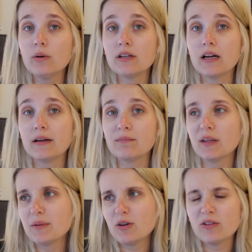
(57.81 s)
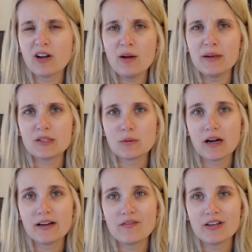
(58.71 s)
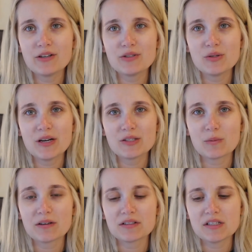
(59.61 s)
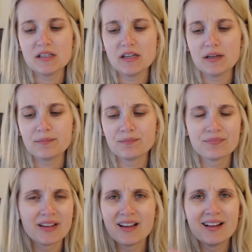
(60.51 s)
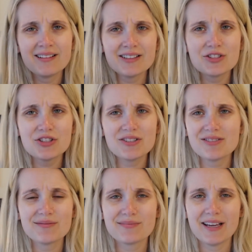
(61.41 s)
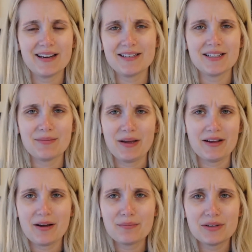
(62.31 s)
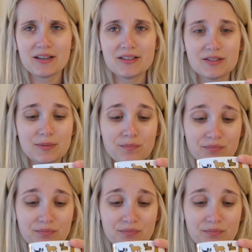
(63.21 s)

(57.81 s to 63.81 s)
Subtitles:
Let me know in the comments what kind of videos you guys want to see, and let's just get into the makeup because